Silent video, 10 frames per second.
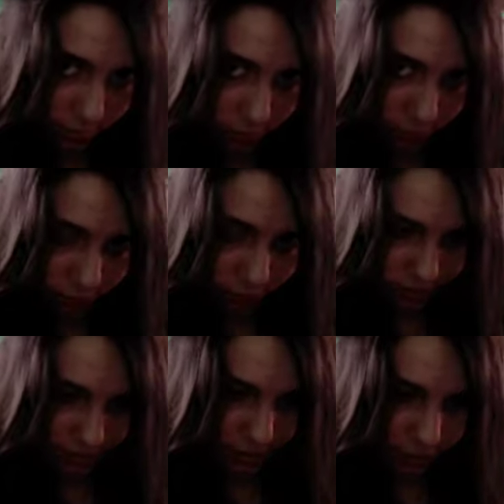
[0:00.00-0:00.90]
You can
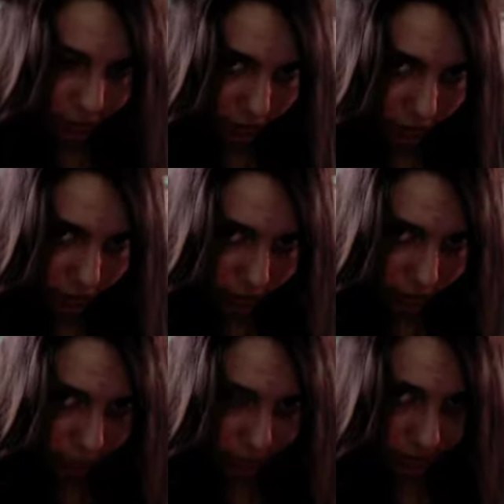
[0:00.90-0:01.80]
twist either direction. I'm
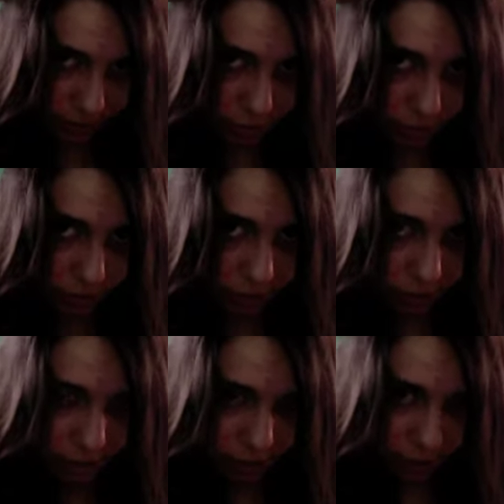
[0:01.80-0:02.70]
twisting towards,
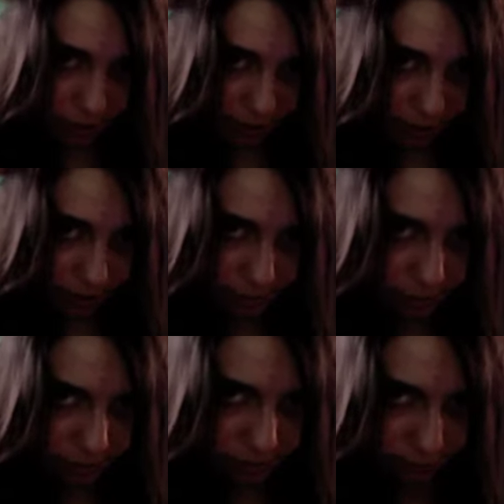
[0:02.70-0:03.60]
you kind of want to
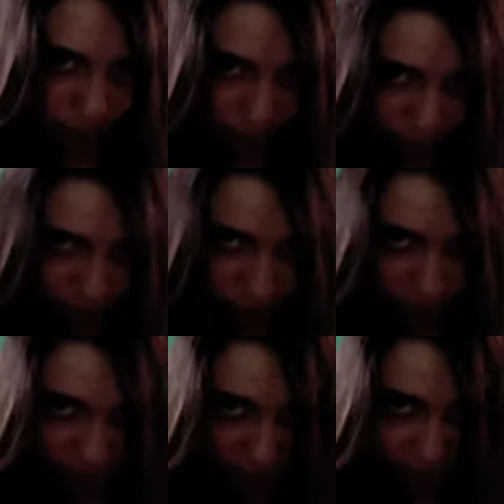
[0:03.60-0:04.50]
twist towards
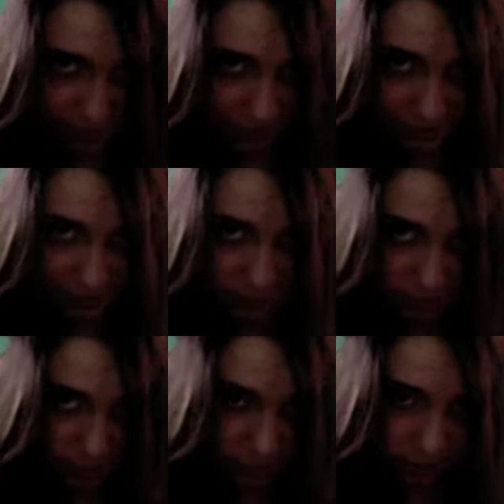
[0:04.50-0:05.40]
where it's connecting, but